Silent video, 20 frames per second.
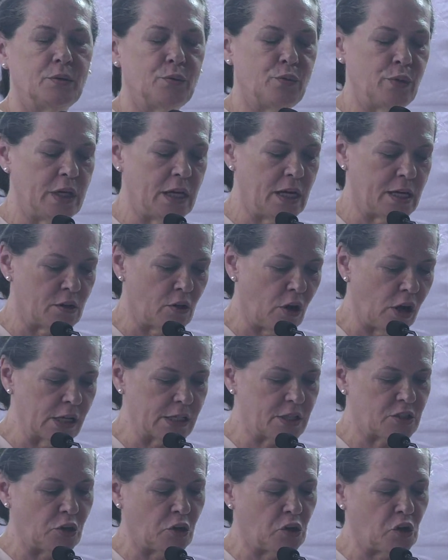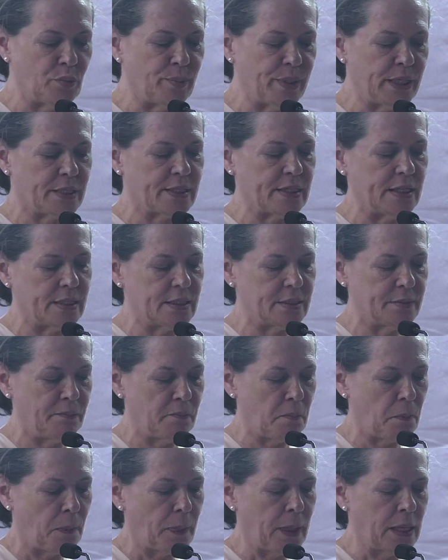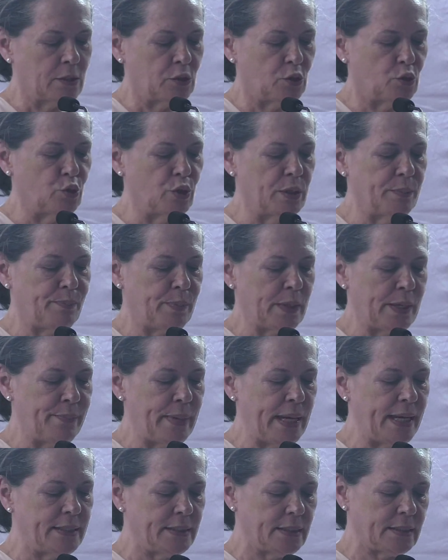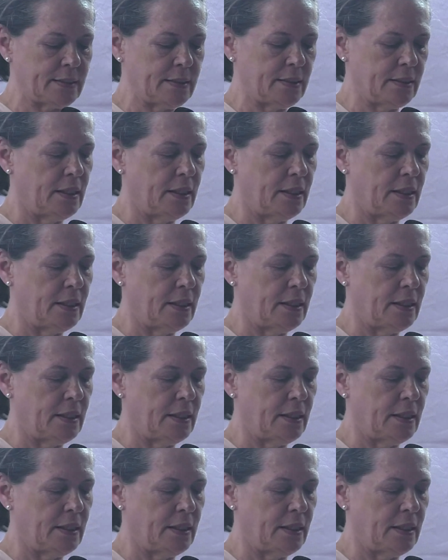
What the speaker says: We are also committed to implement